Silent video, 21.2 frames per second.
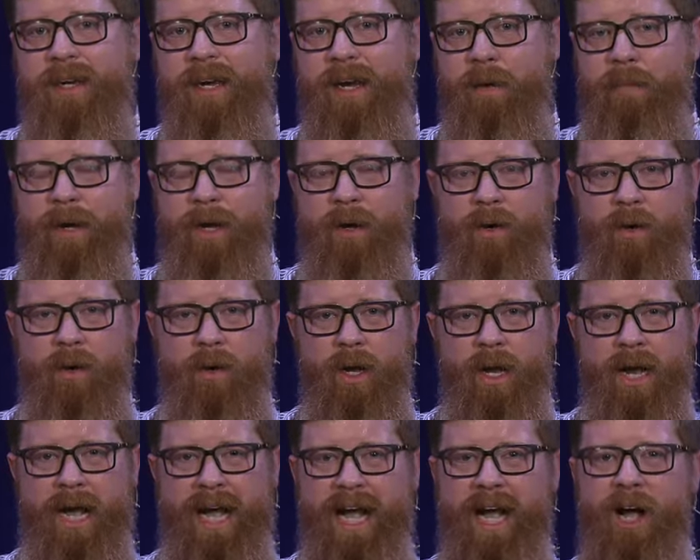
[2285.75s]
about
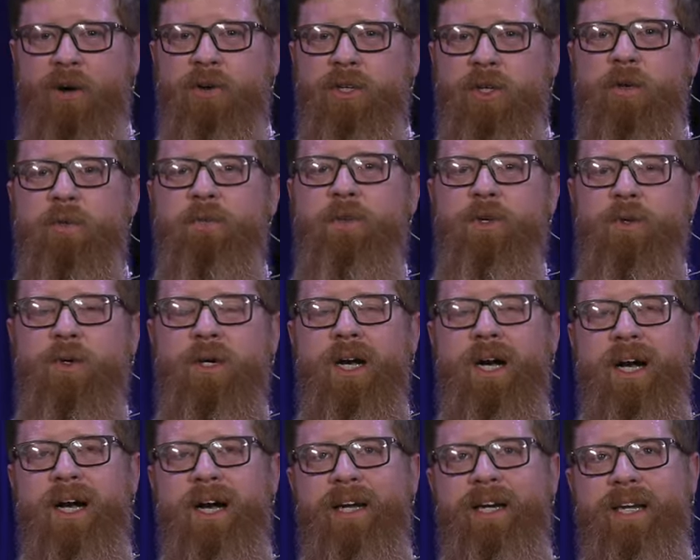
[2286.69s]
how you view
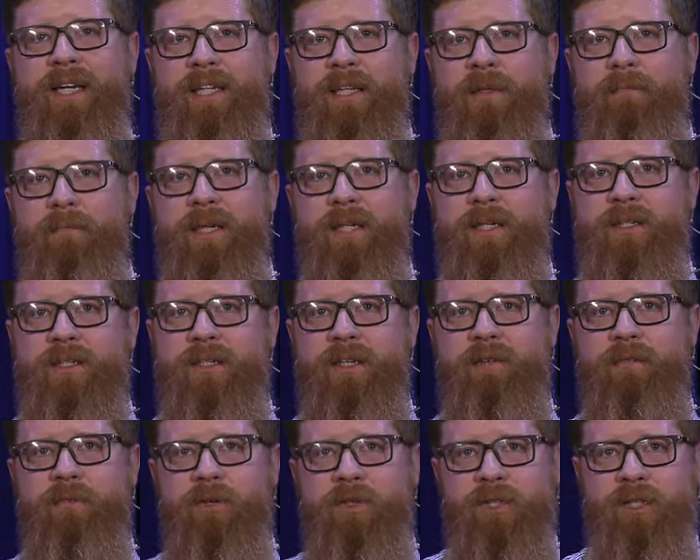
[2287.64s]
God in the midst of your